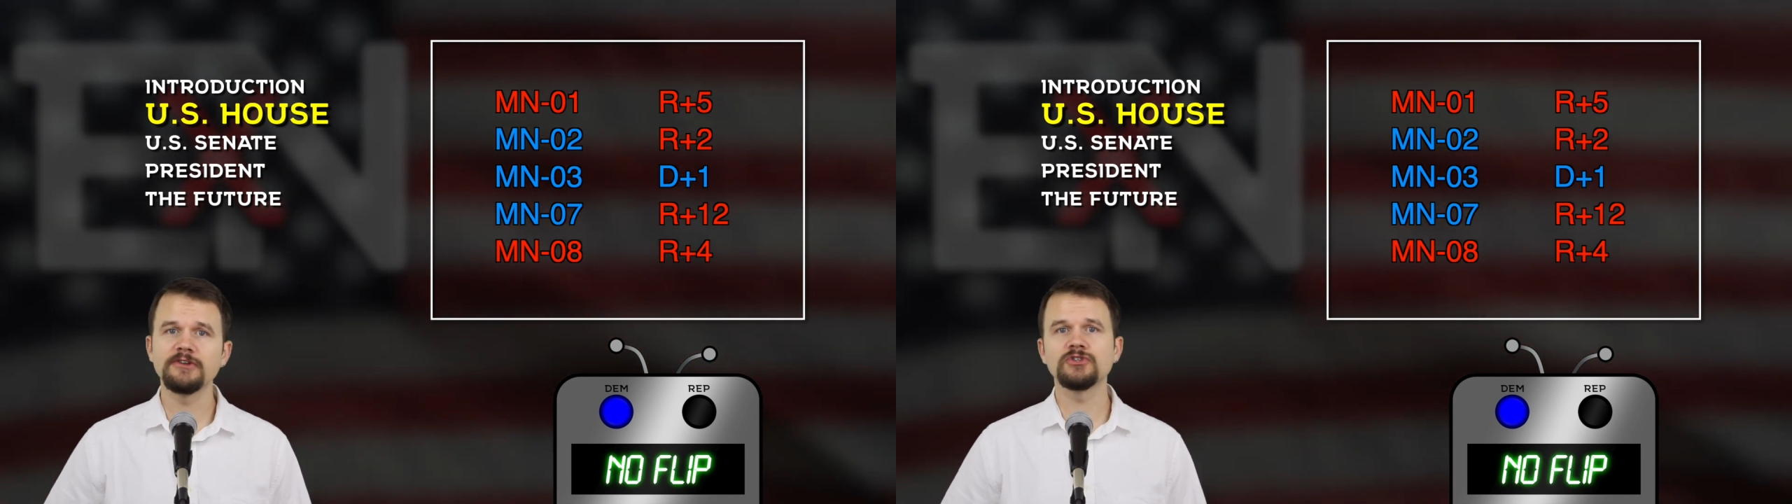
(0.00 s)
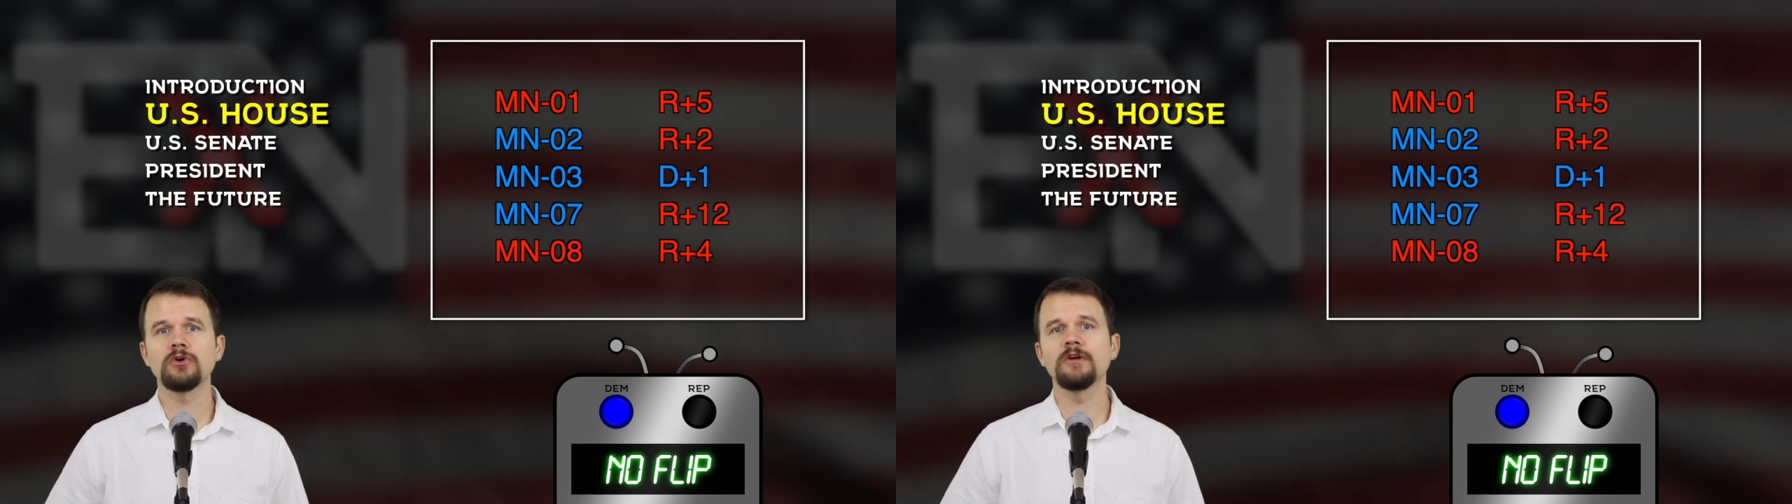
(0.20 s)

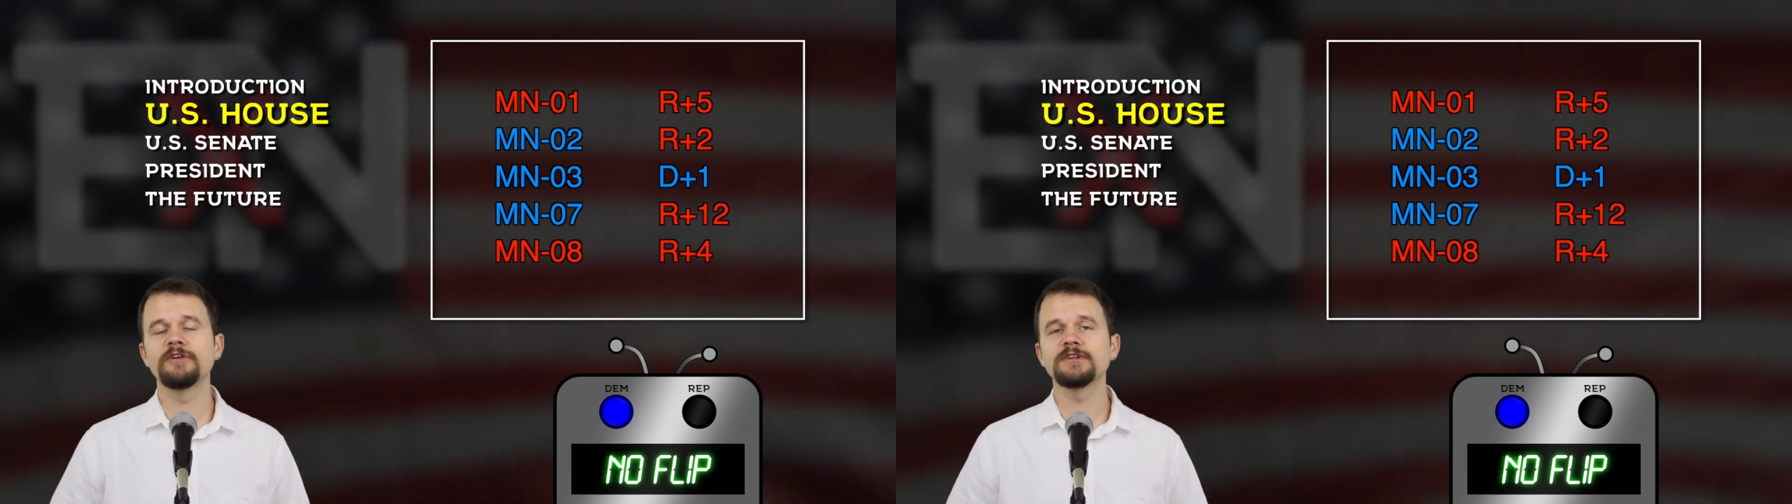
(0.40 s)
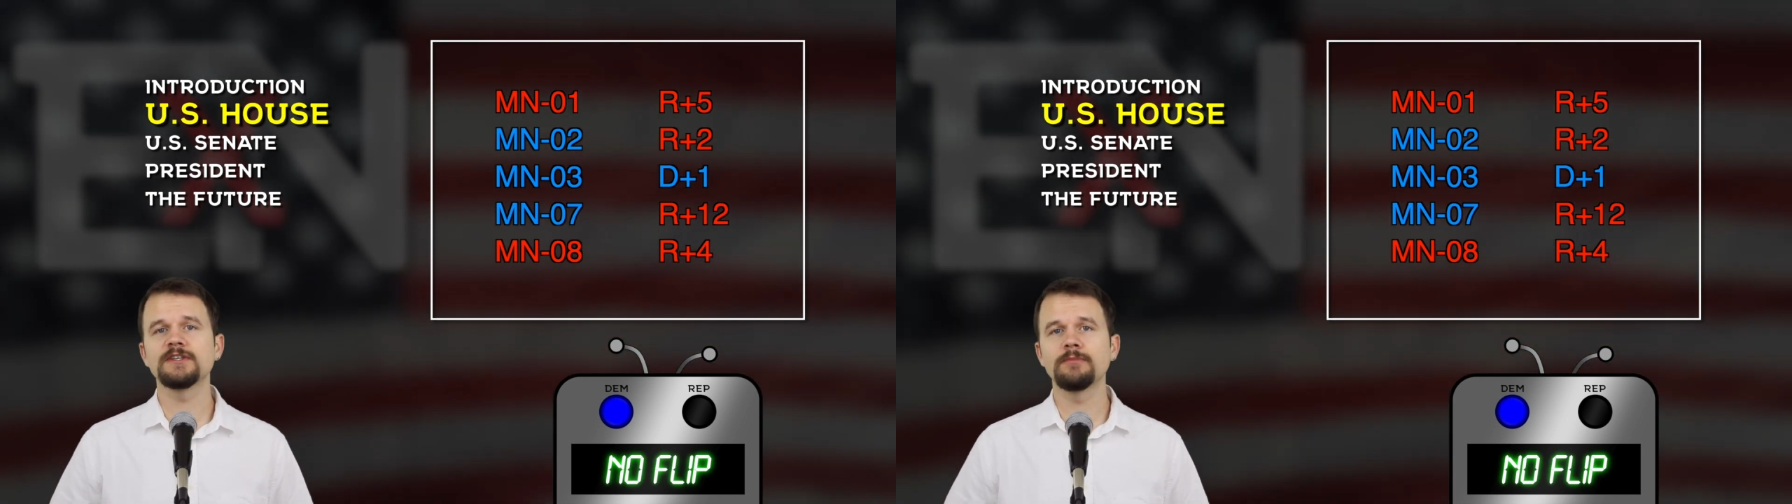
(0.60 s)
control of
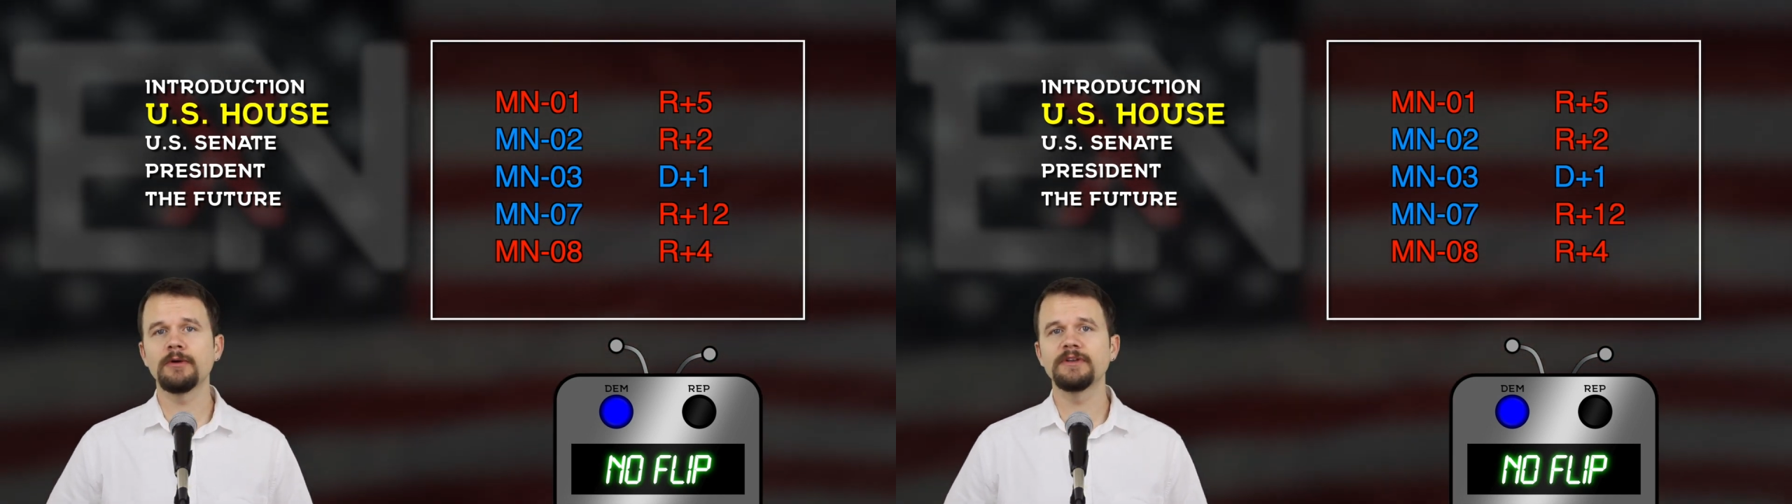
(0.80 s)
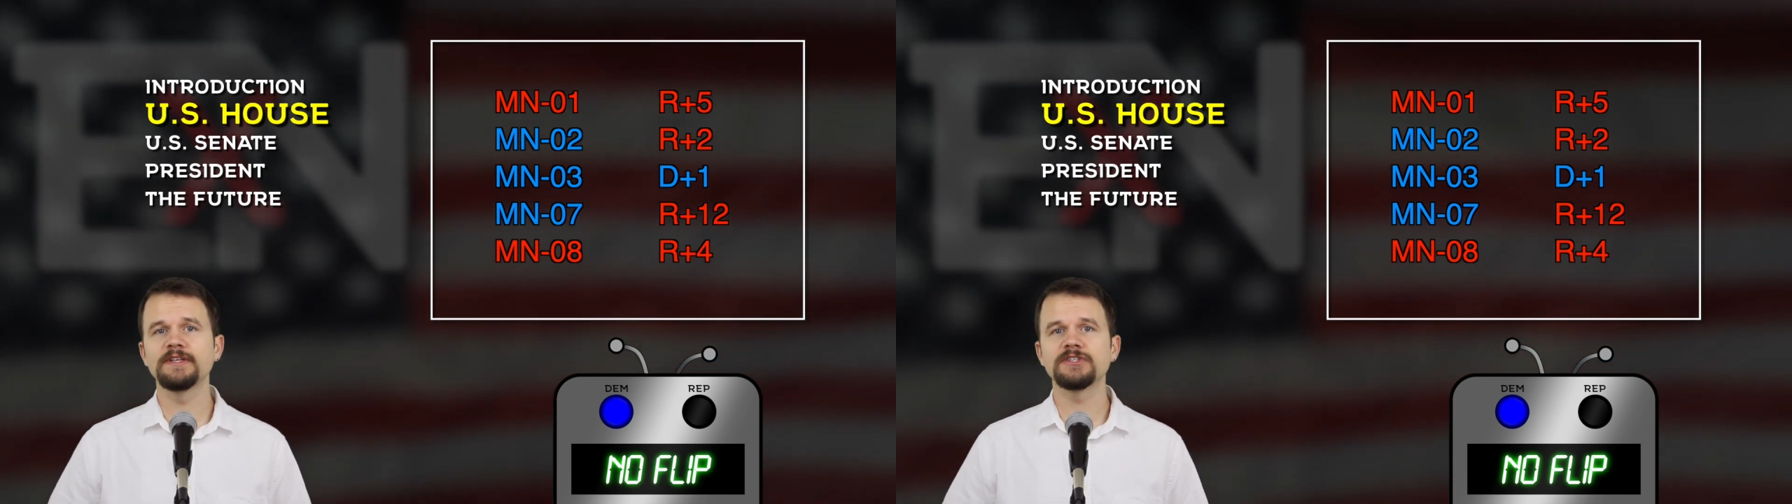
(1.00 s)
their
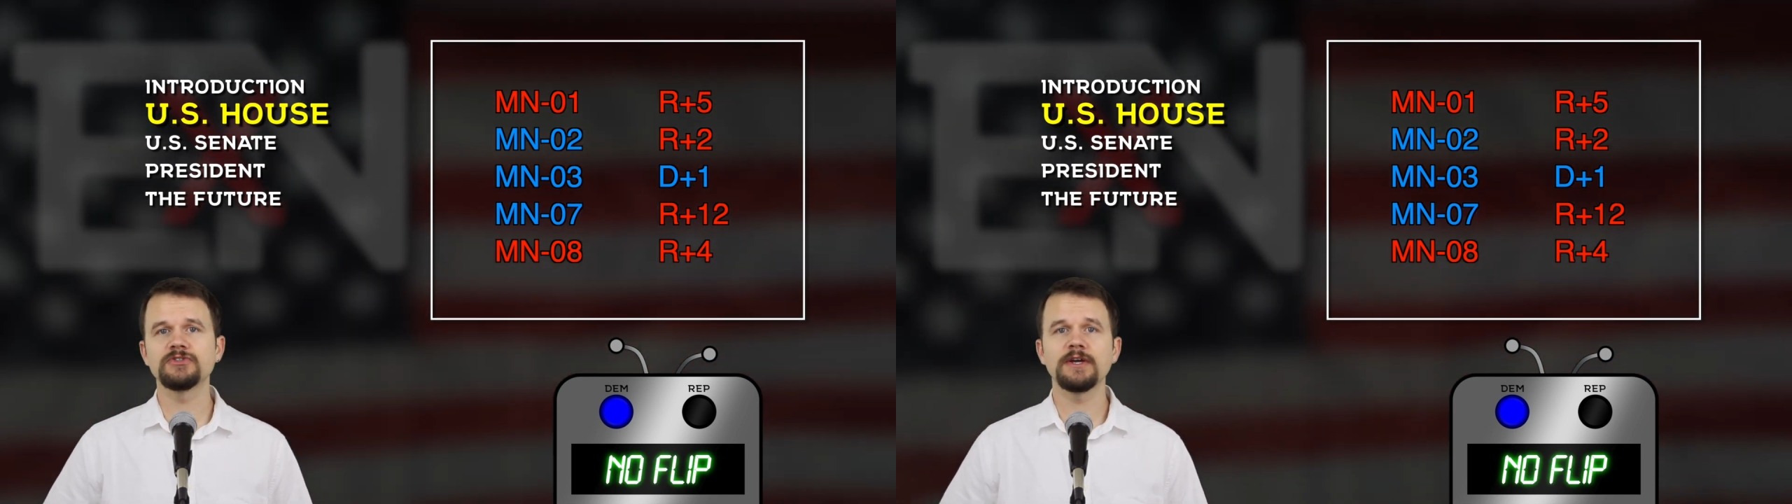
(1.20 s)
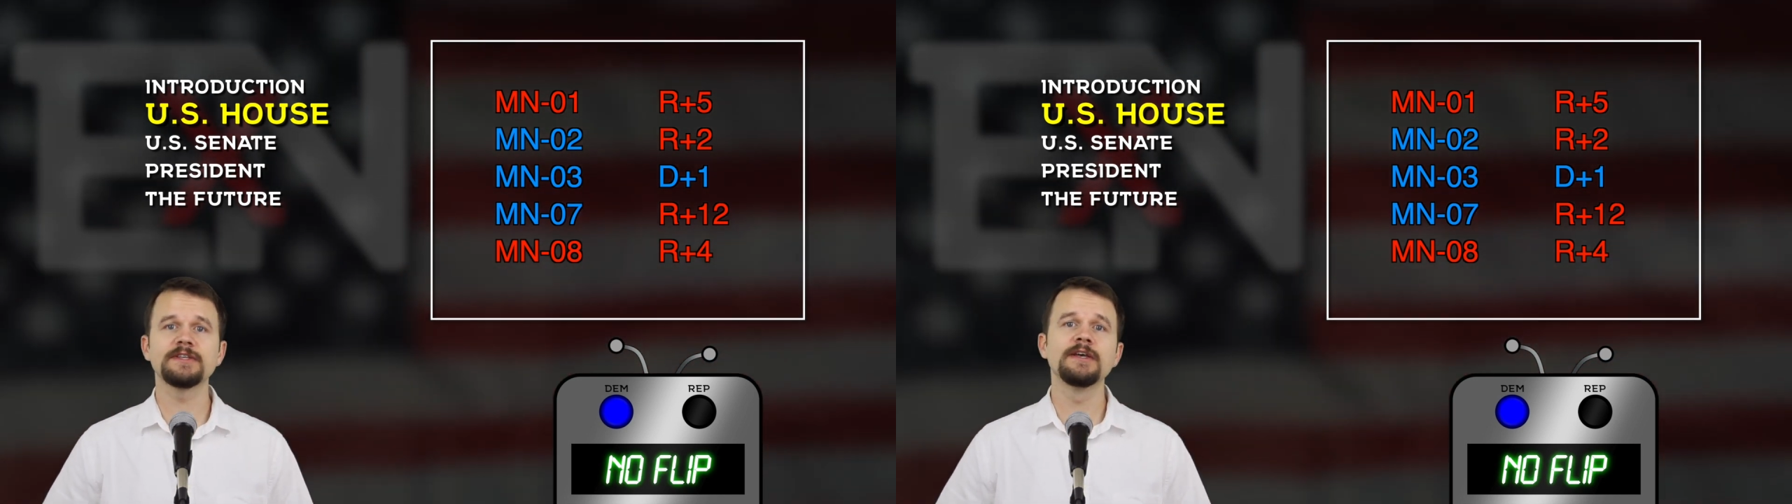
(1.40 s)
suburban
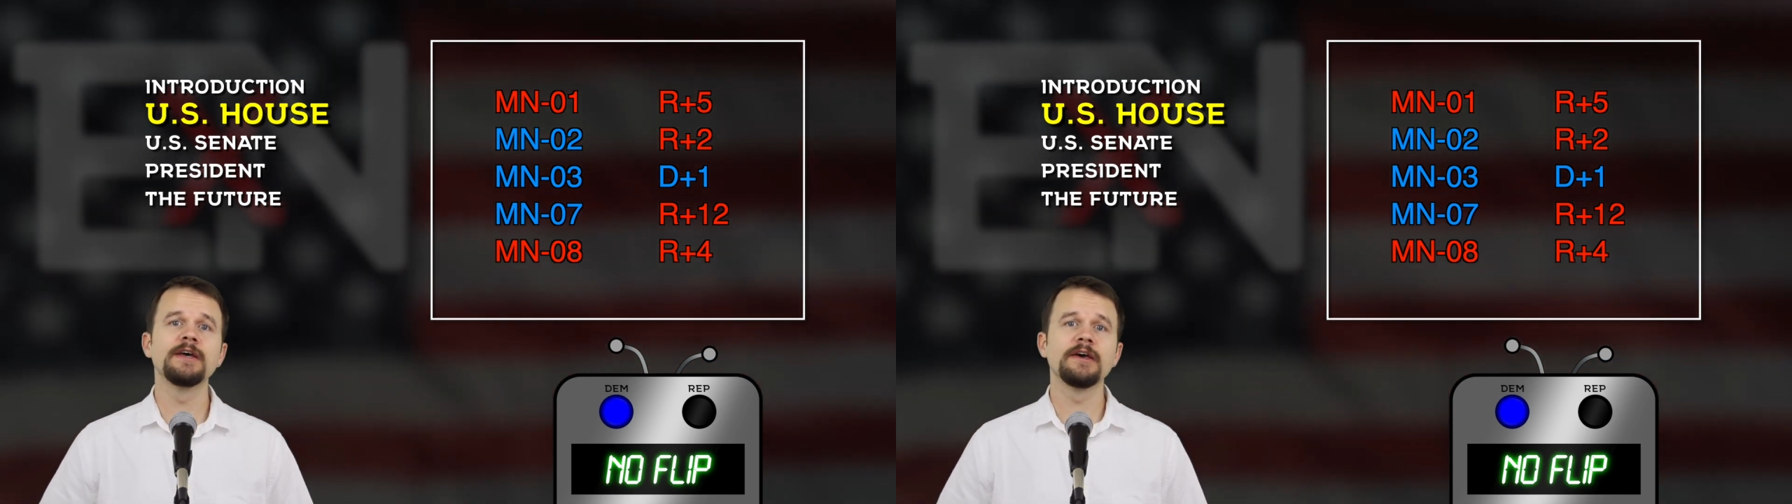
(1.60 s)
district